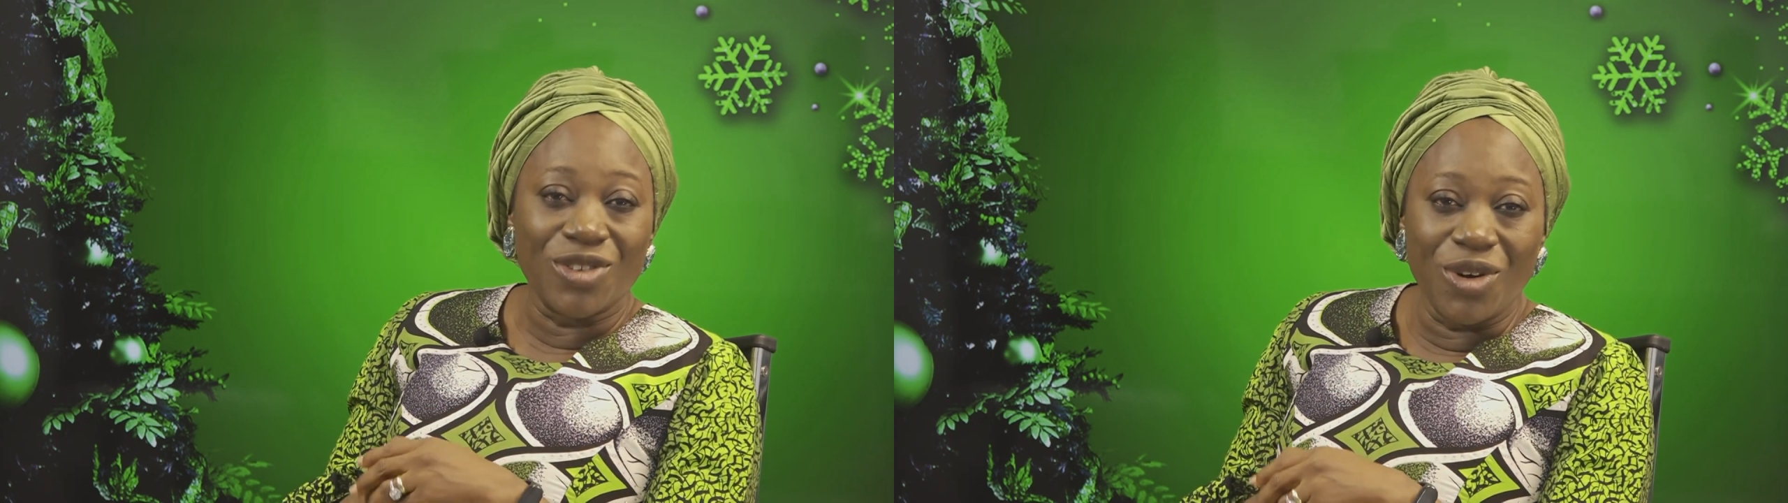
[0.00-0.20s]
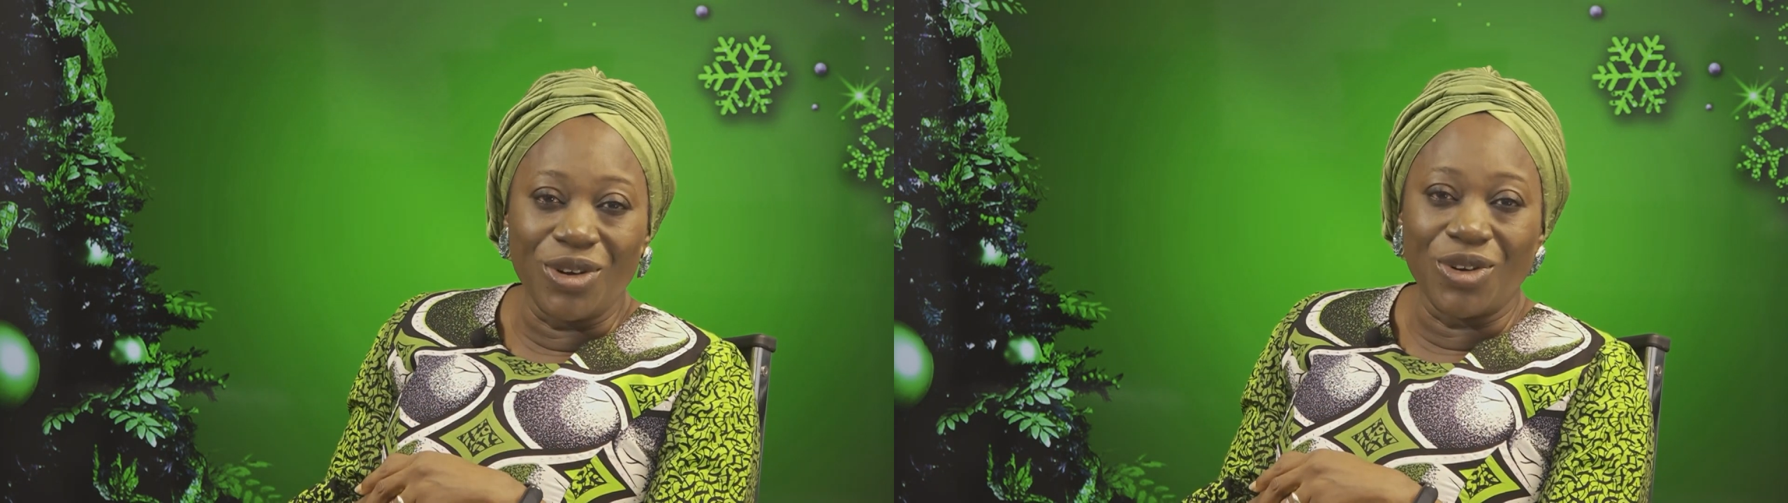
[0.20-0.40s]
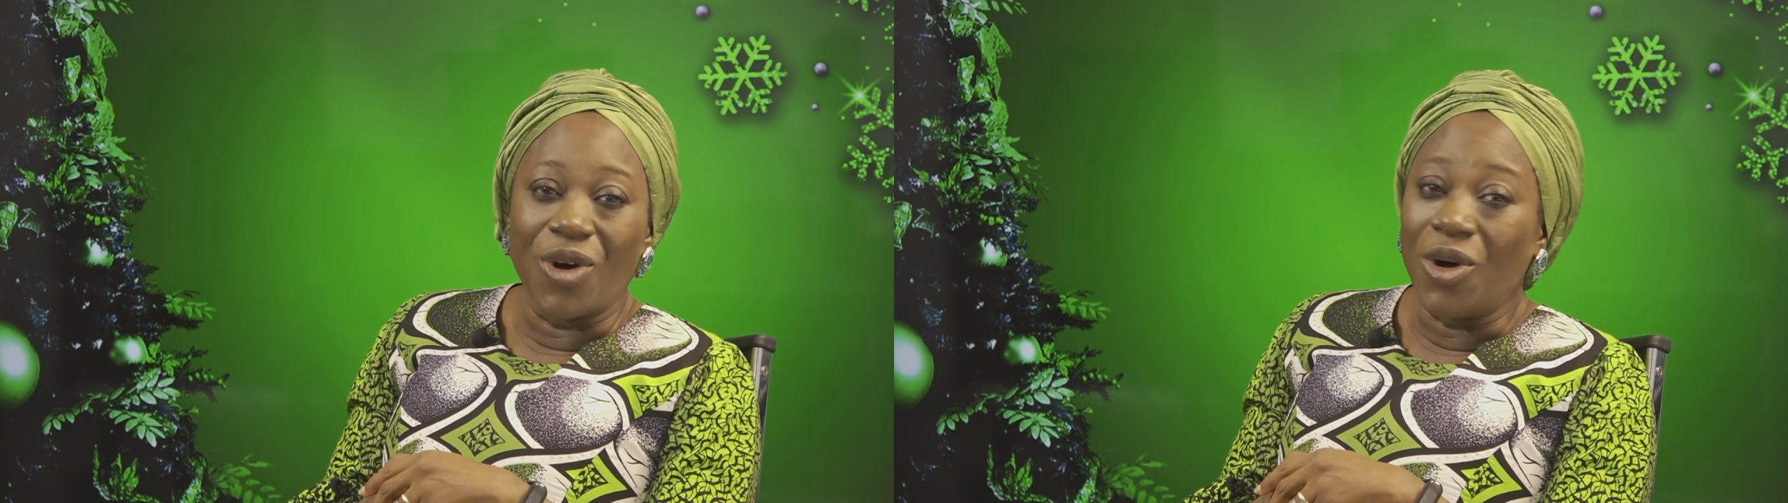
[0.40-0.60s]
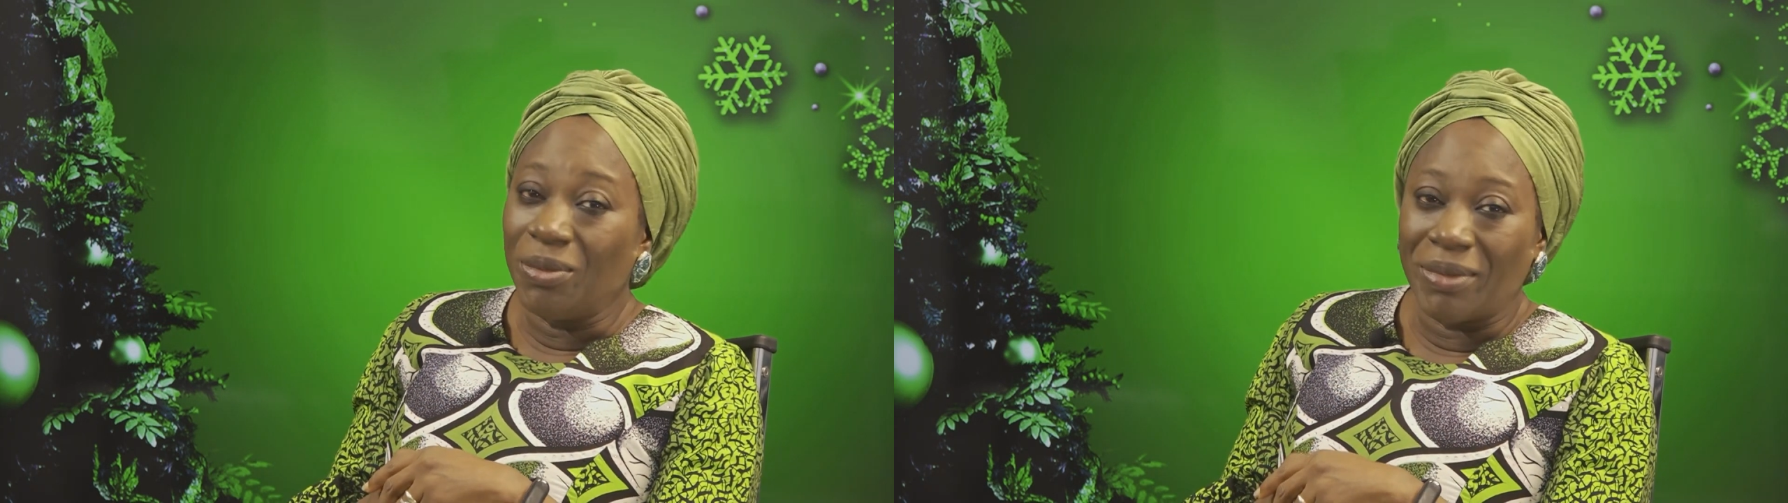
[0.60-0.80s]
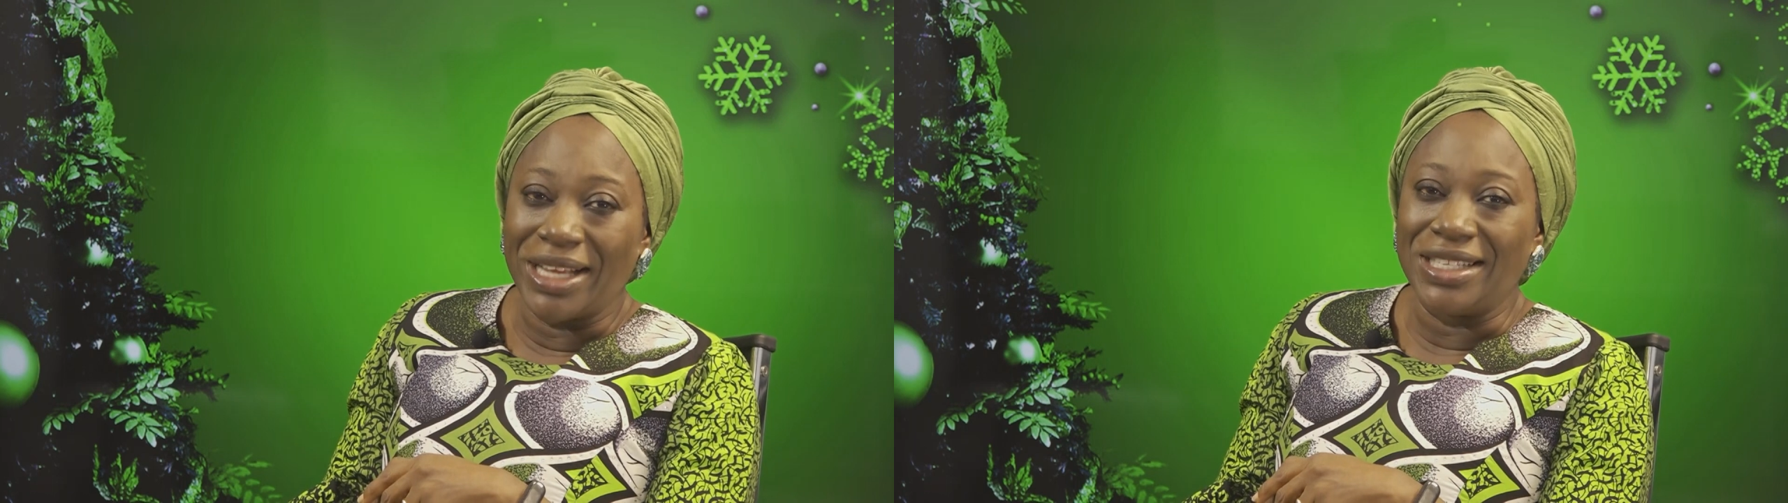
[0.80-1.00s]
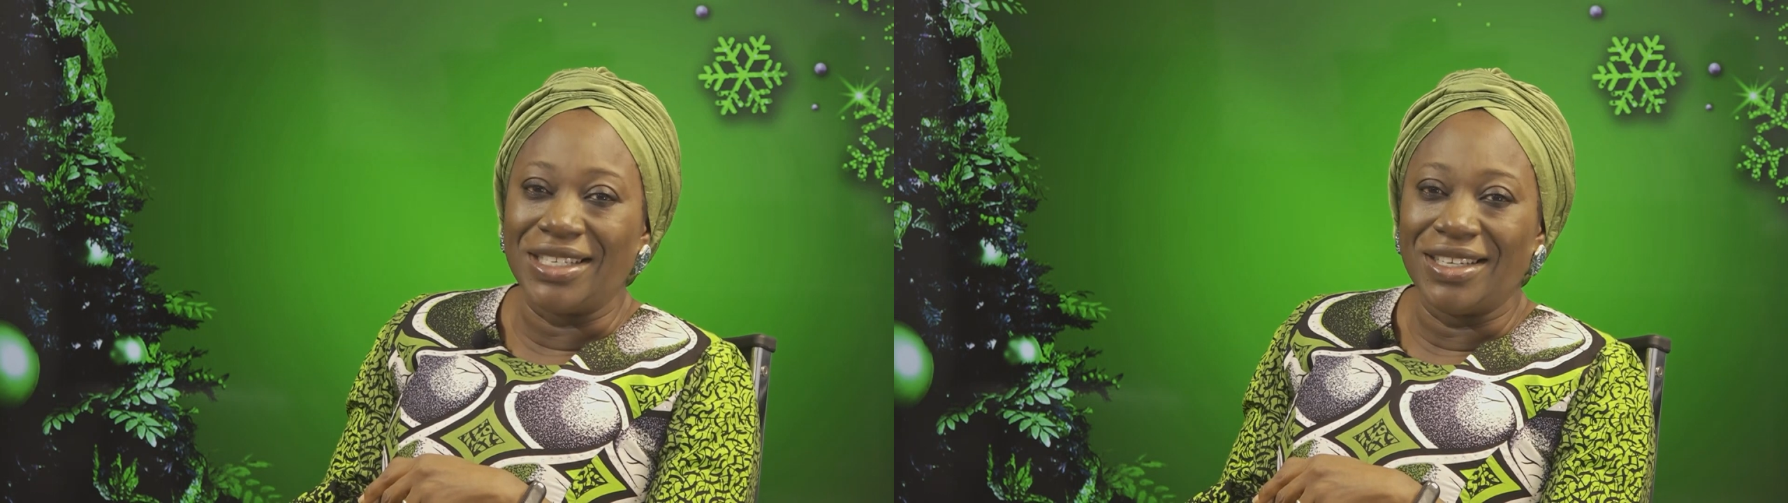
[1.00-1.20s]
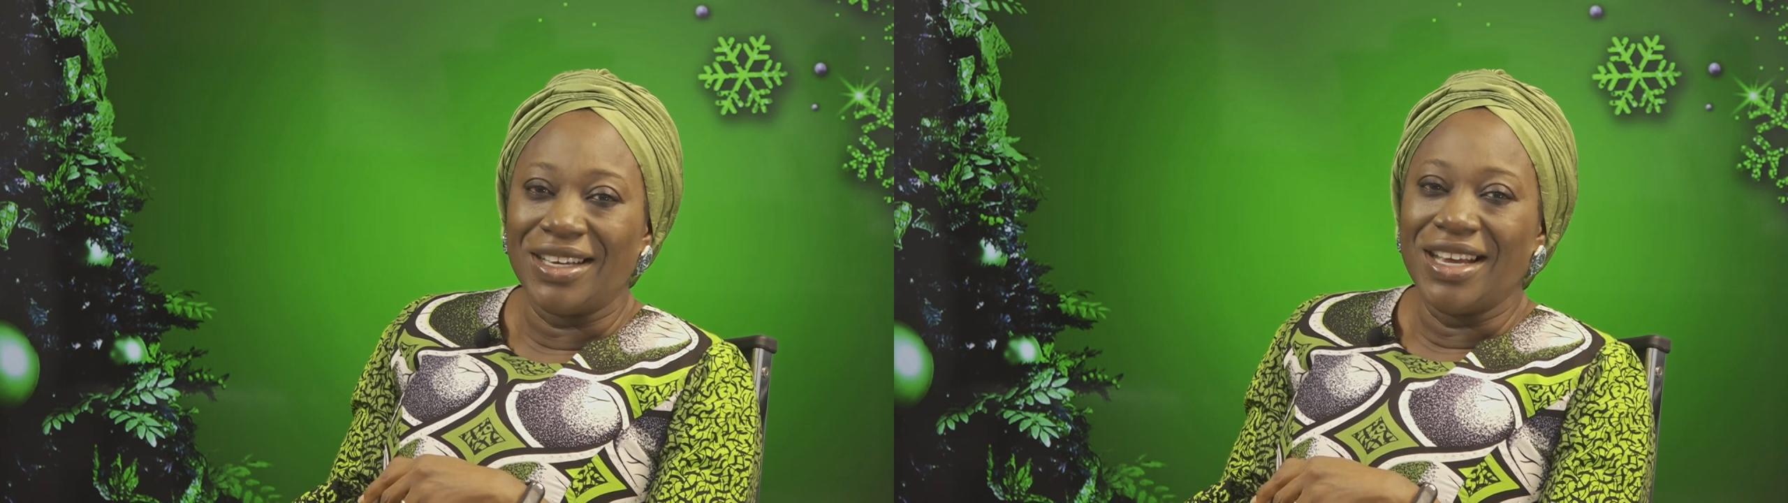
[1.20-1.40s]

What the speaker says: God Almighty,